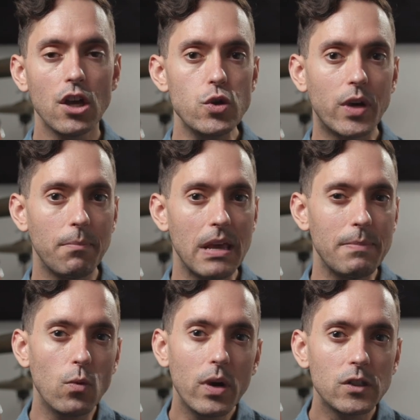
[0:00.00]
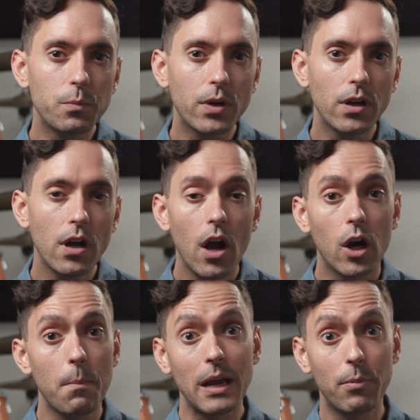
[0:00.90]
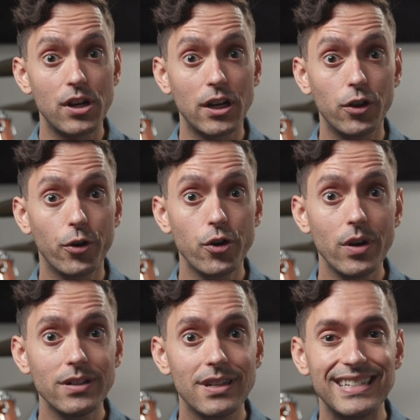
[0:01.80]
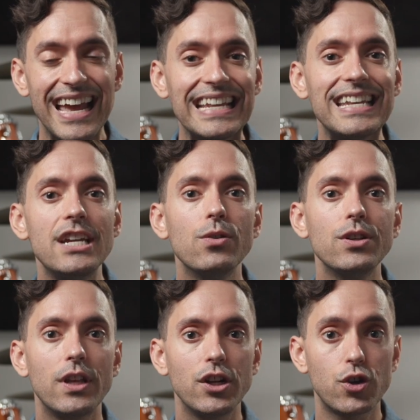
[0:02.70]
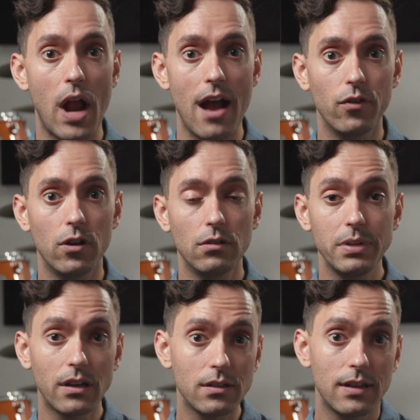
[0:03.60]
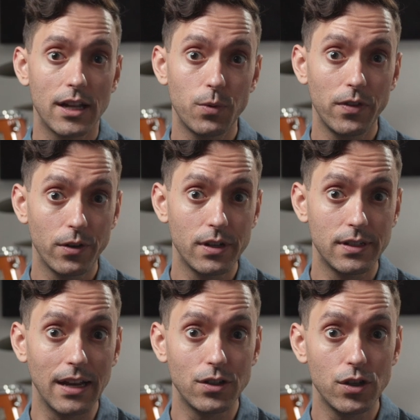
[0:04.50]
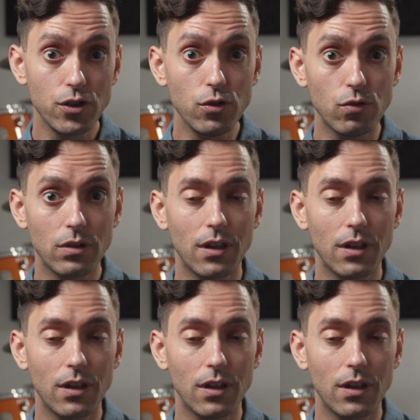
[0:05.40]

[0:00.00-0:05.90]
you can maybe whisper or make particular noises and hear as they travel because that's what they're designed to do.